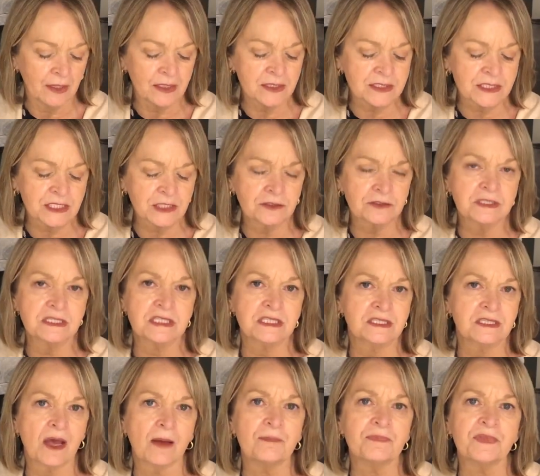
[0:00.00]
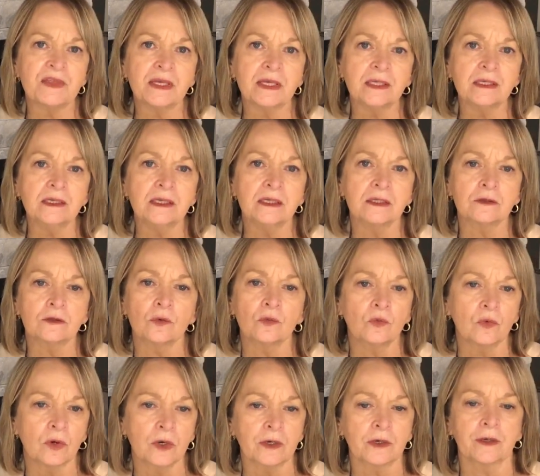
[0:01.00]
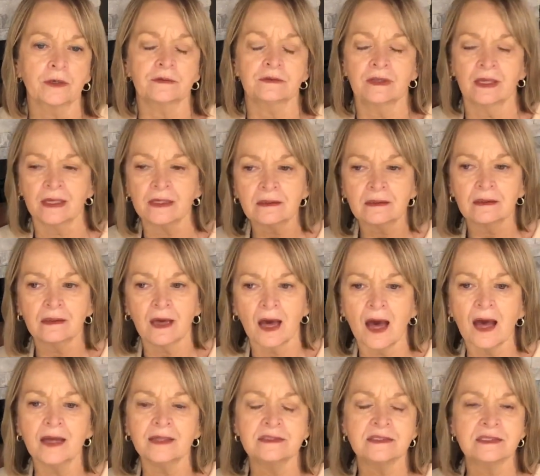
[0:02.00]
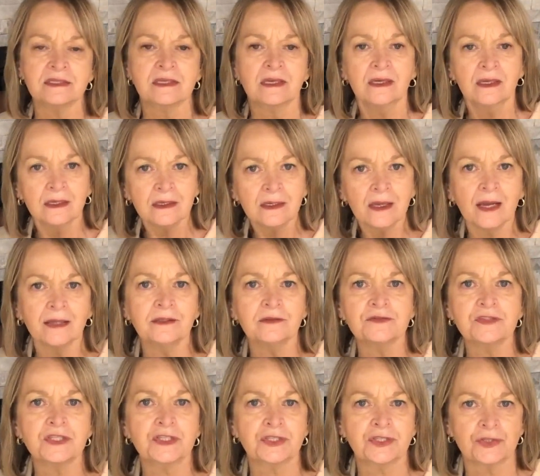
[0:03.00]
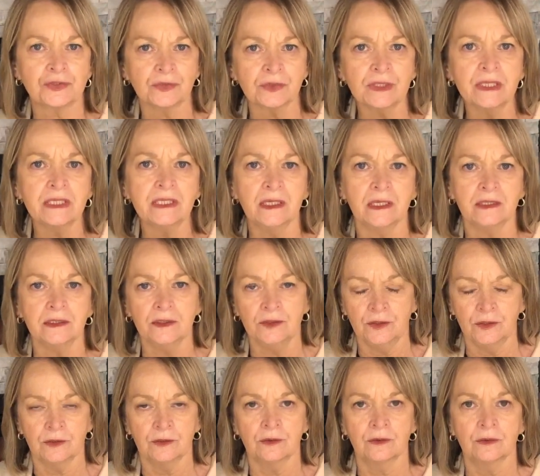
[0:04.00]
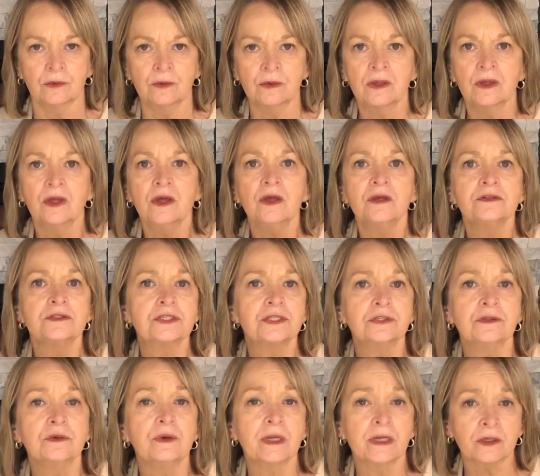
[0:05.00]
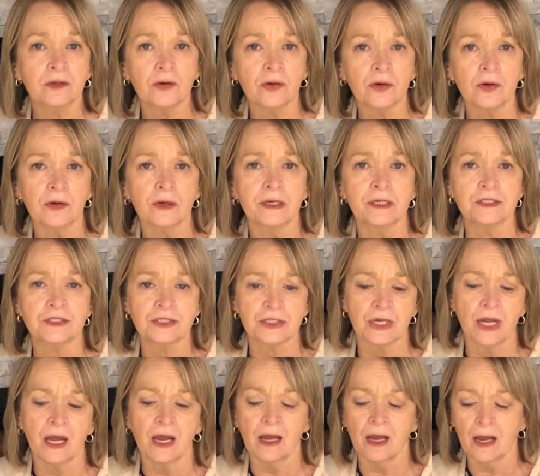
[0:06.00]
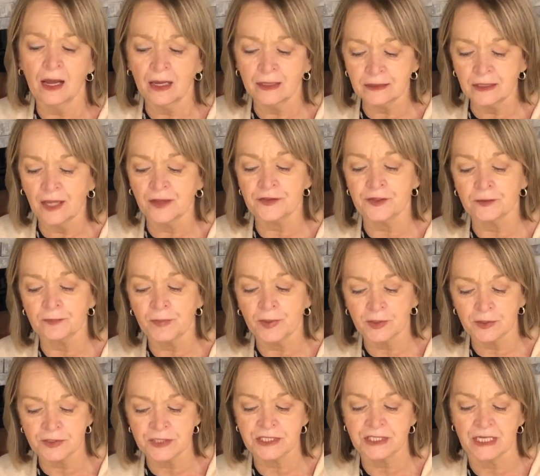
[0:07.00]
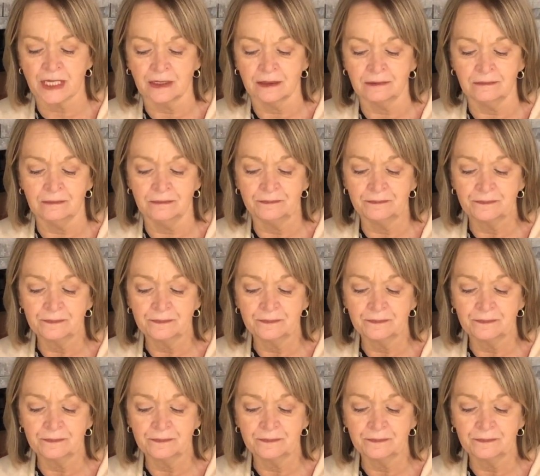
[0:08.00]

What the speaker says: Is there something in the word that God's kind of stirring in you to encourage another person?